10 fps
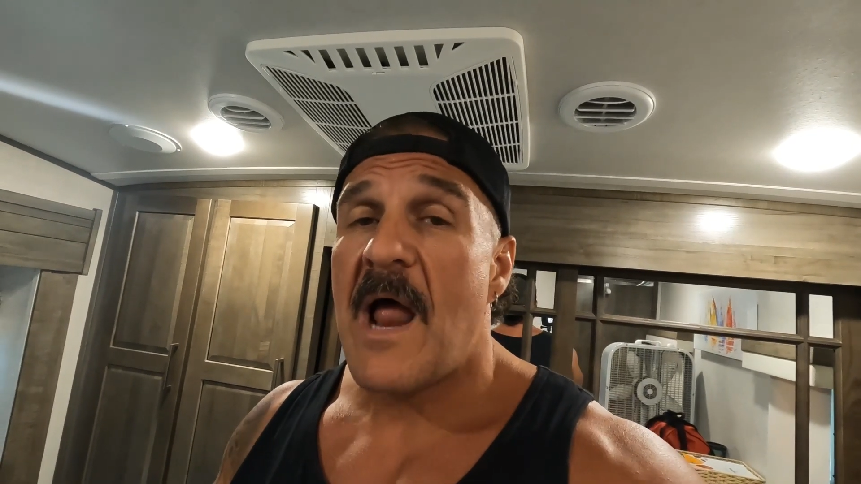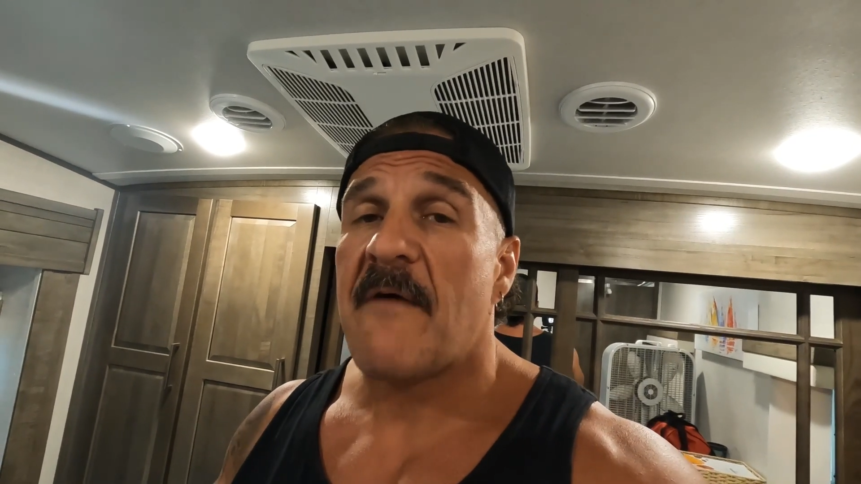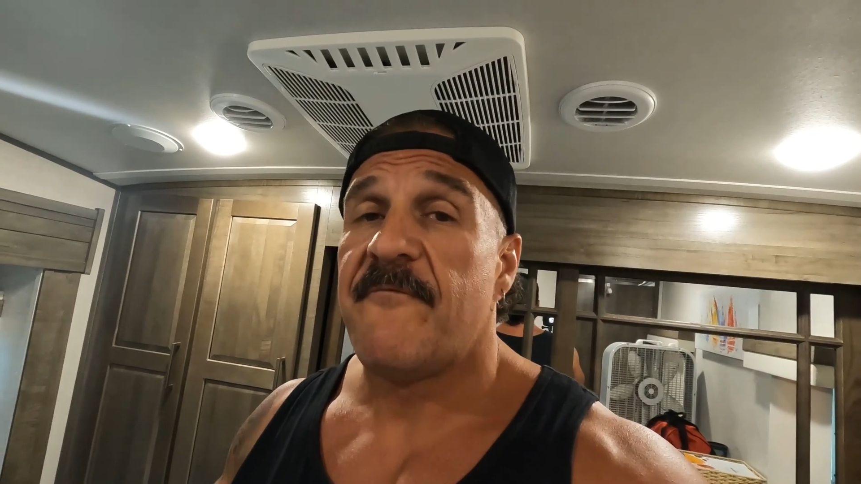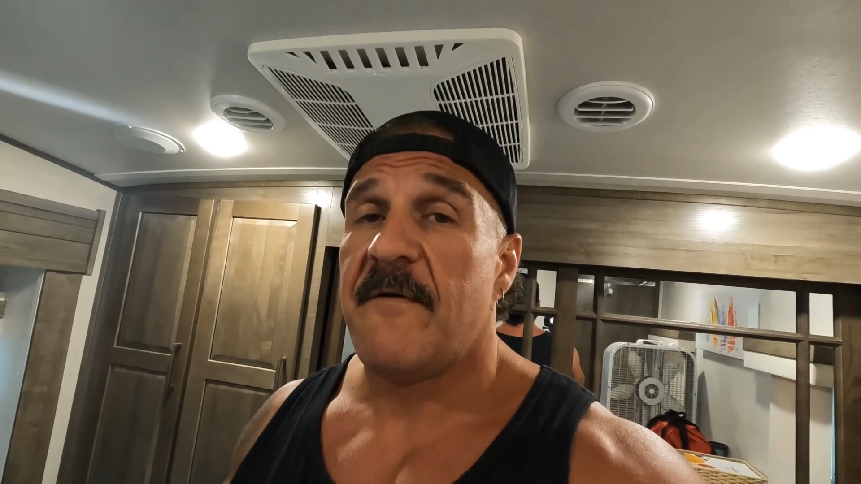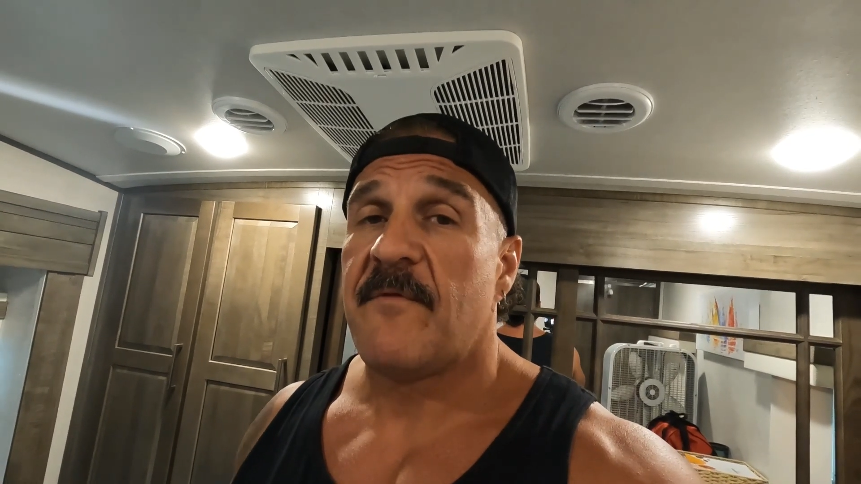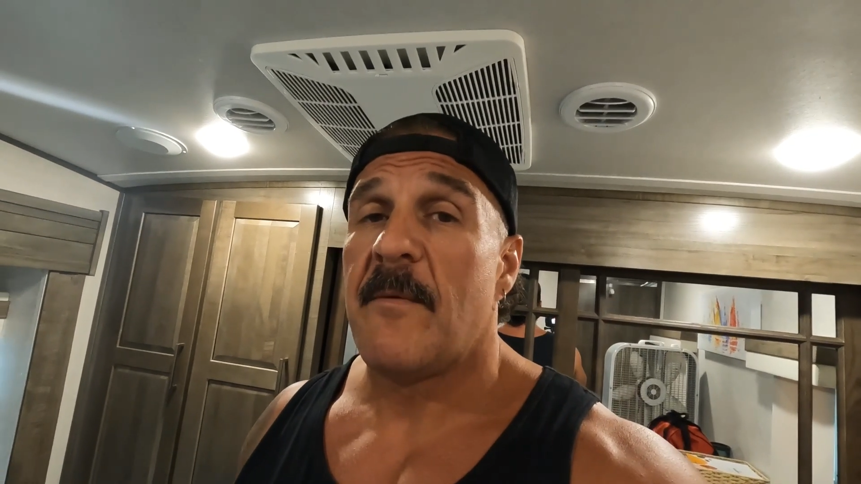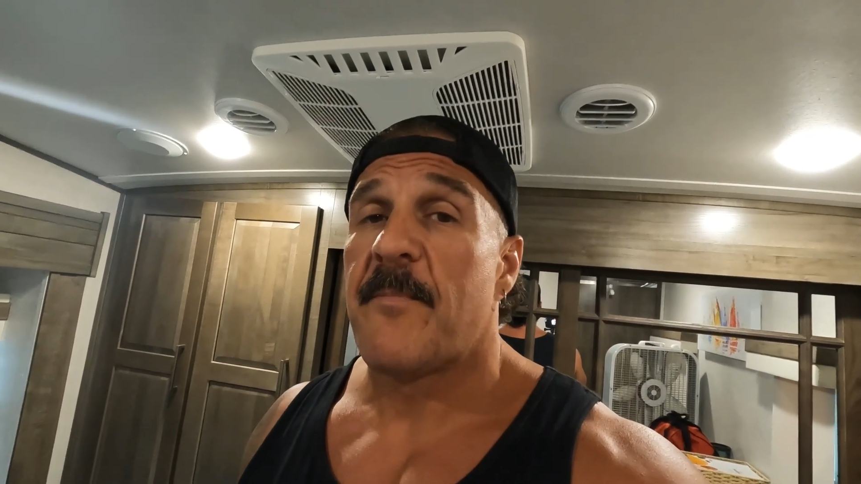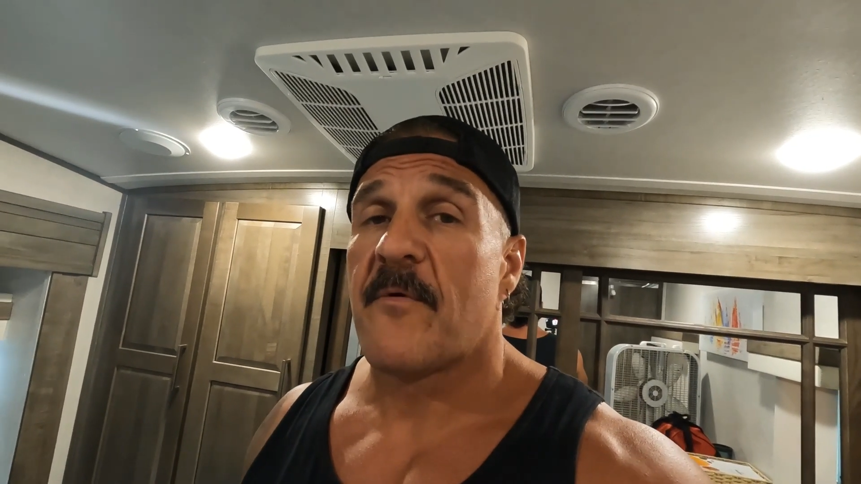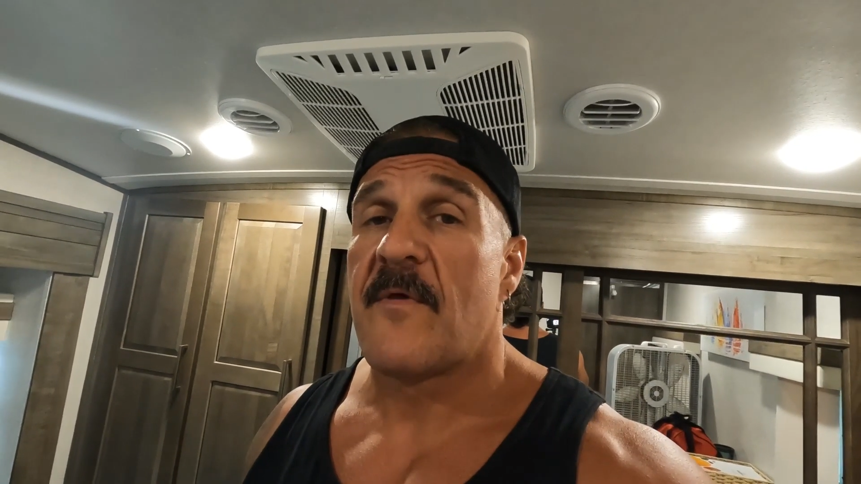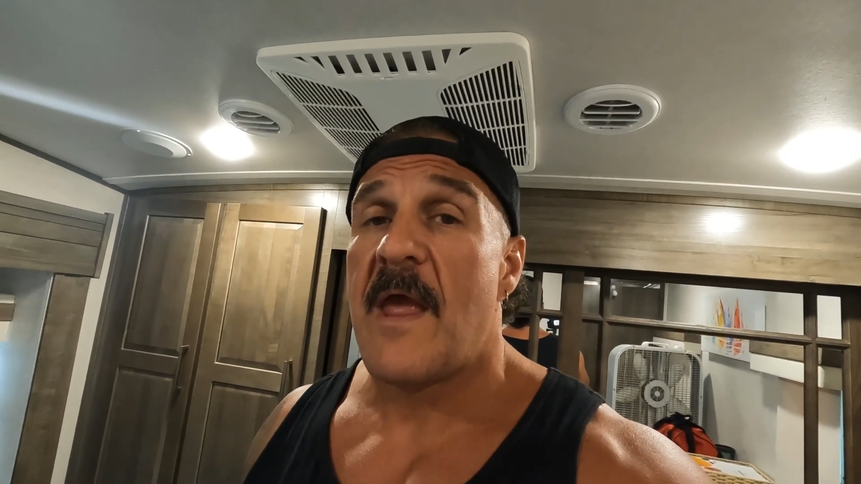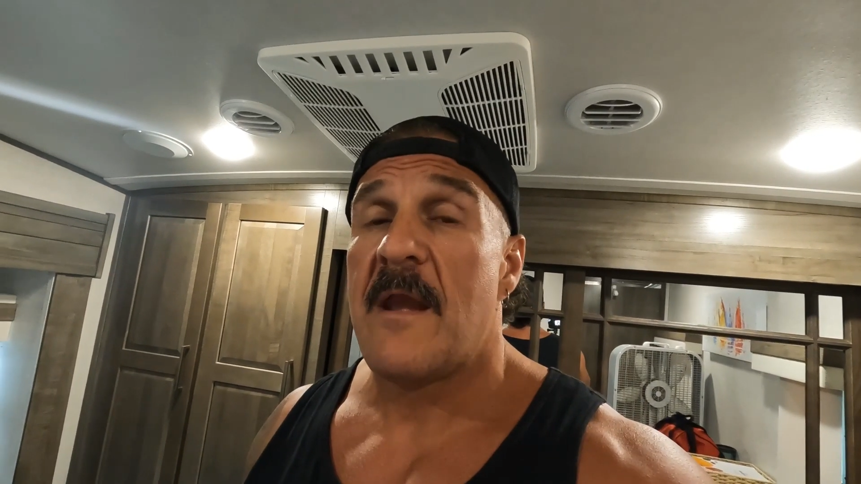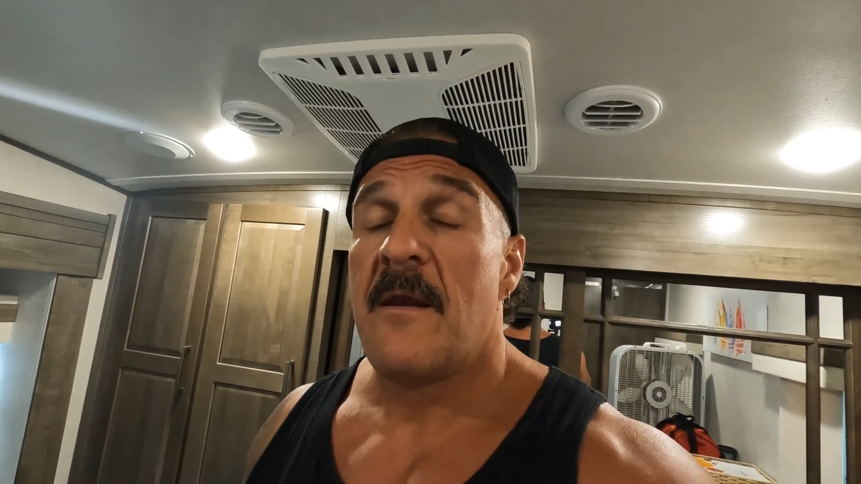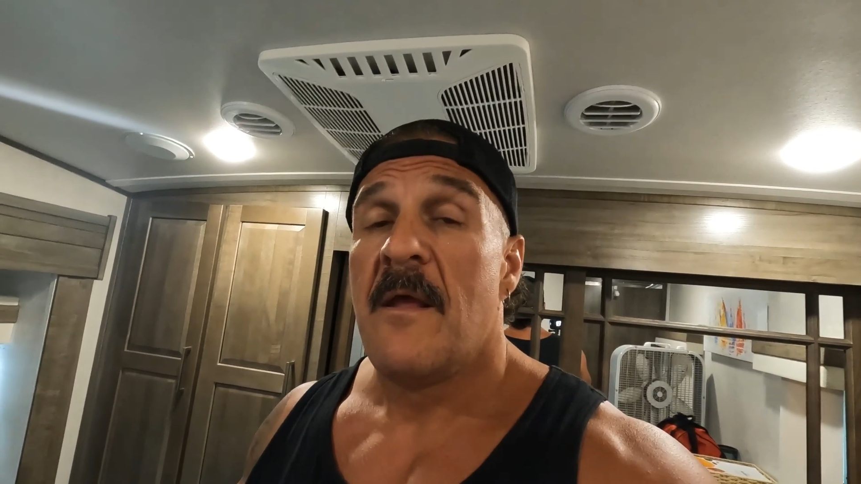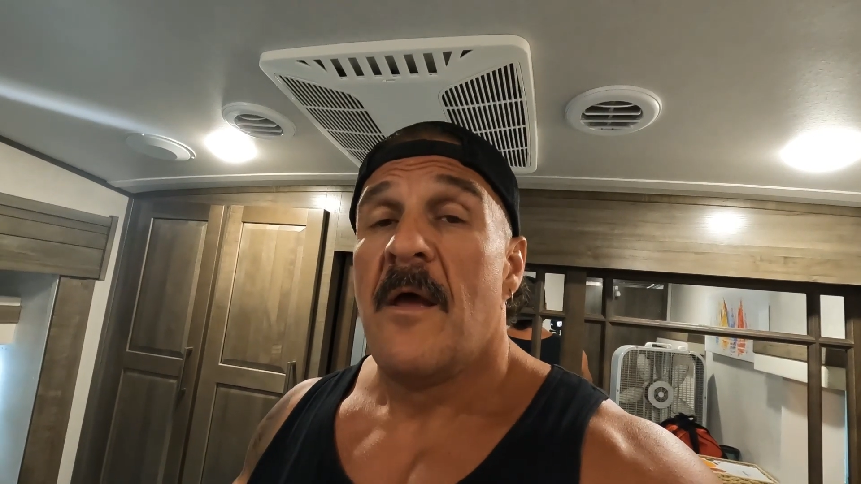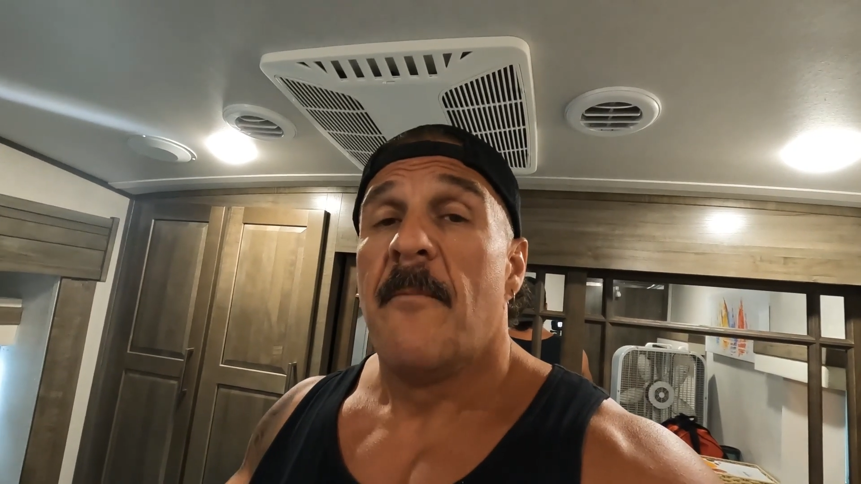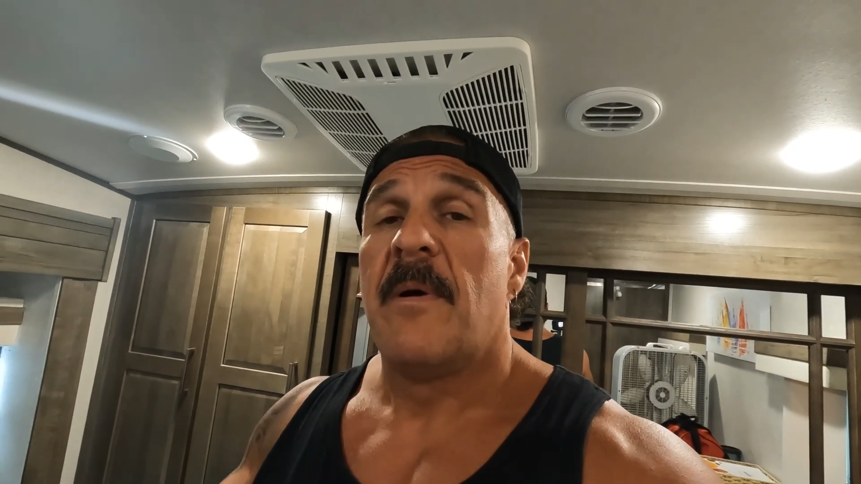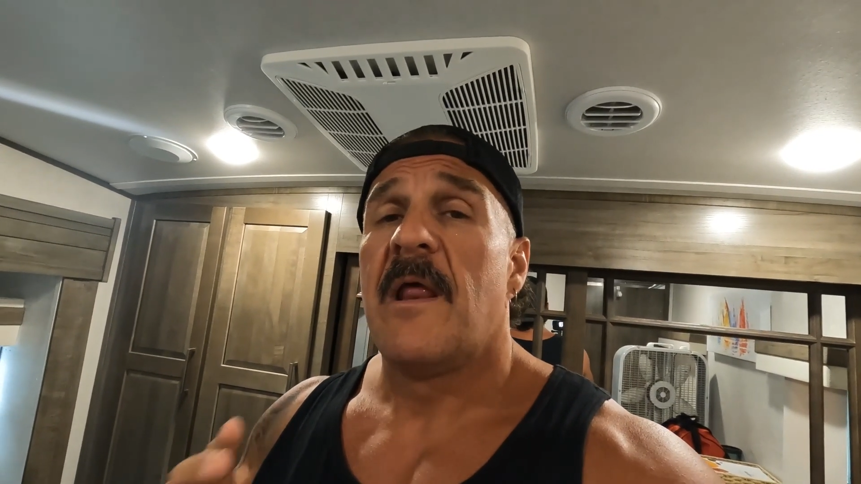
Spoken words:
not 50%,